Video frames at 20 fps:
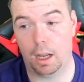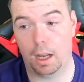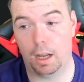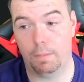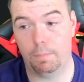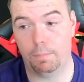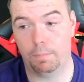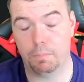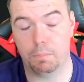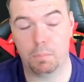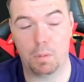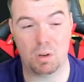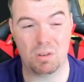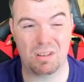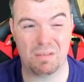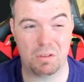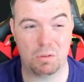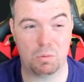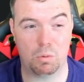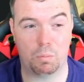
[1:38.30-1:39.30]
Most
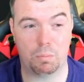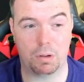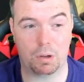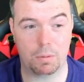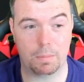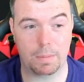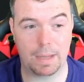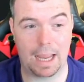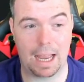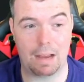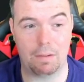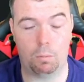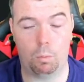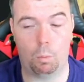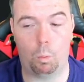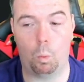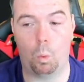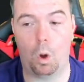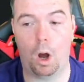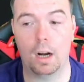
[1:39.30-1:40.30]
of you will probably have
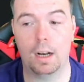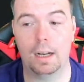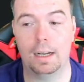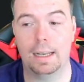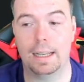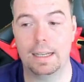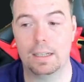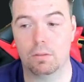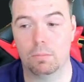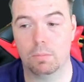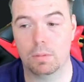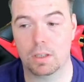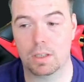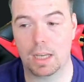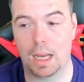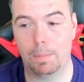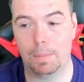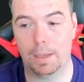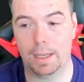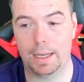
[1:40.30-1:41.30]
one at least from the
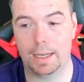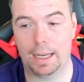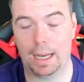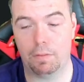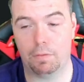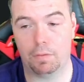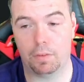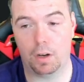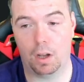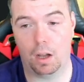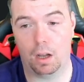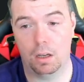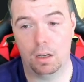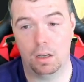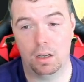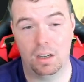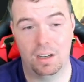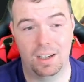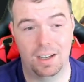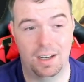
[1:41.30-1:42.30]
same league. If not,
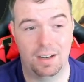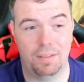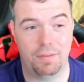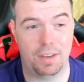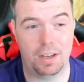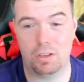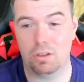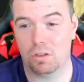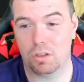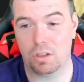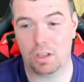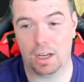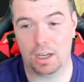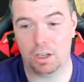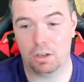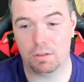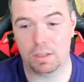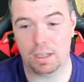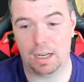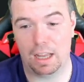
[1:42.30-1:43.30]
then just
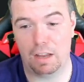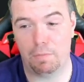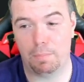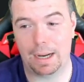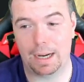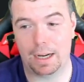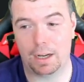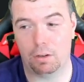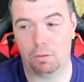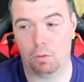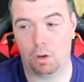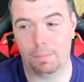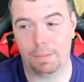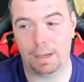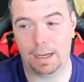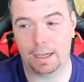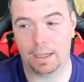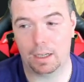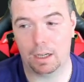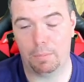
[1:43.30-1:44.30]
use a left back and a right back.